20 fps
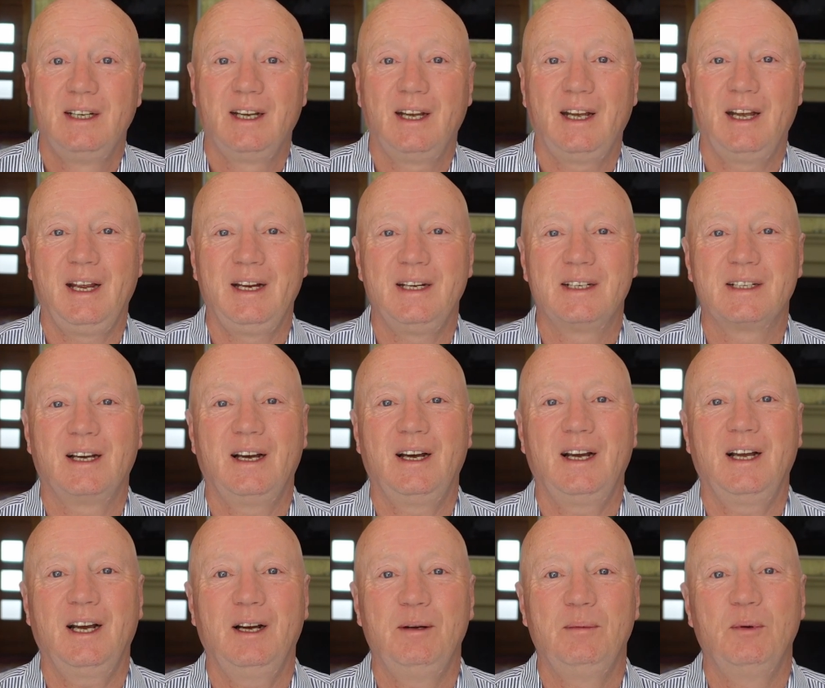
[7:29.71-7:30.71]
And
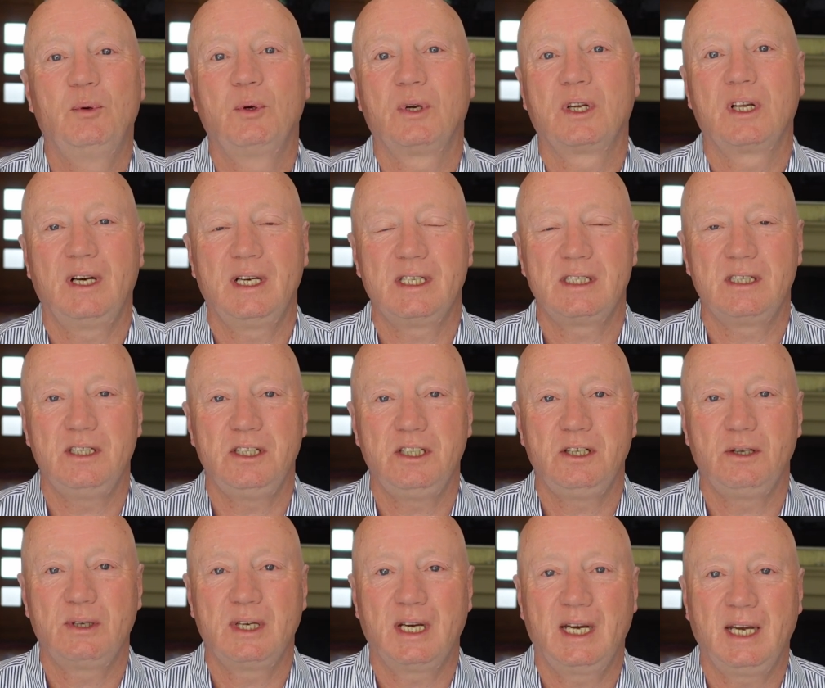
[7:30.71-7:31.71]
I hope all the guys in
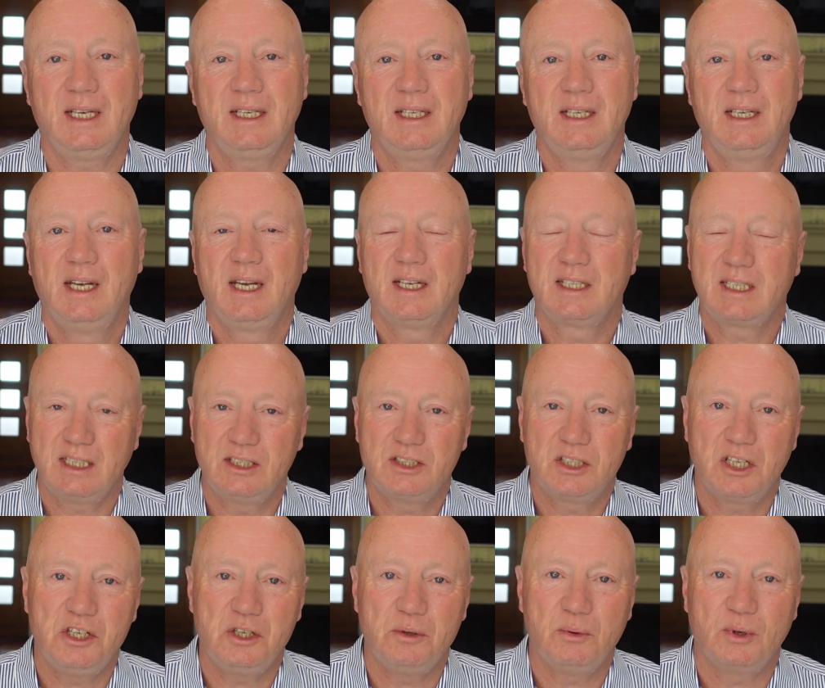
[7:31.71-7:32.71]
the UK
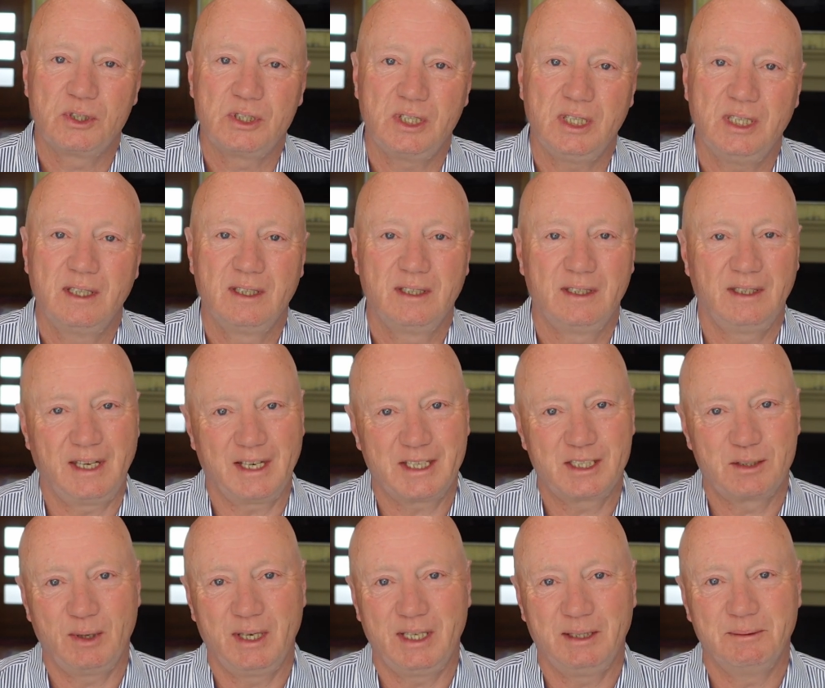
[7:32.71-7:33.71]
continue watching
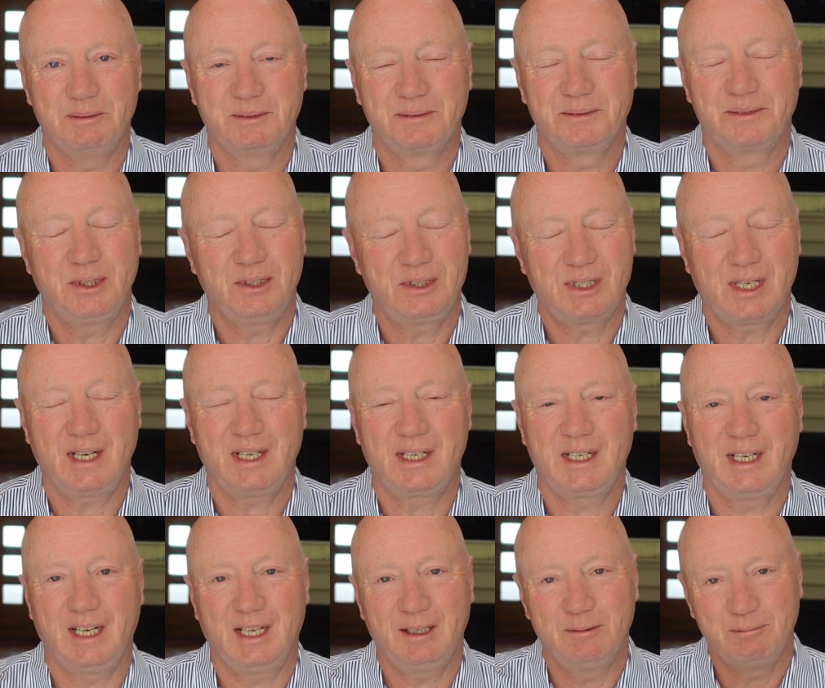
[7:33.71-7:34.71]
next week. You take
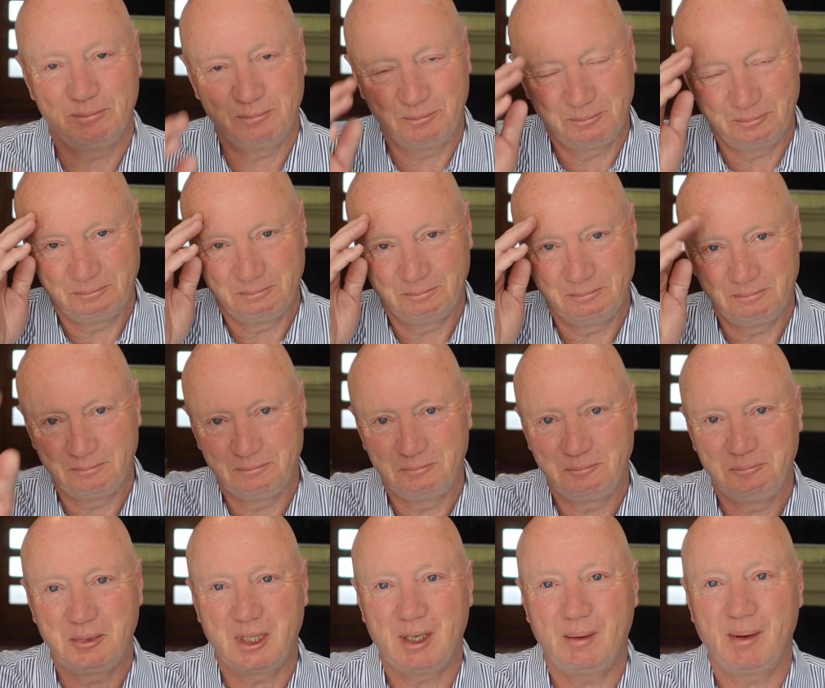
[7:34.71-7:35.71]
care.
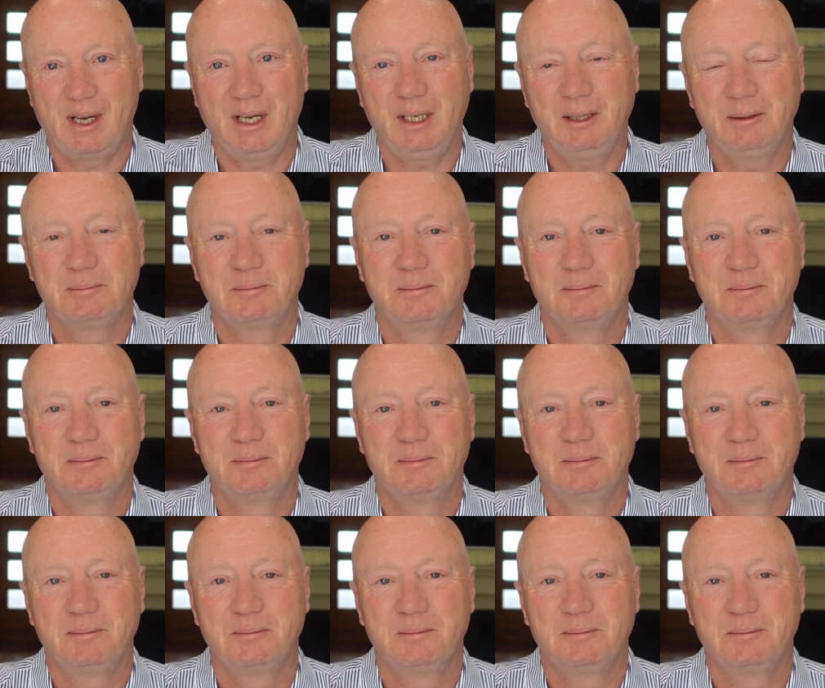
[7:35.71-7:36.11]
Bye-bye.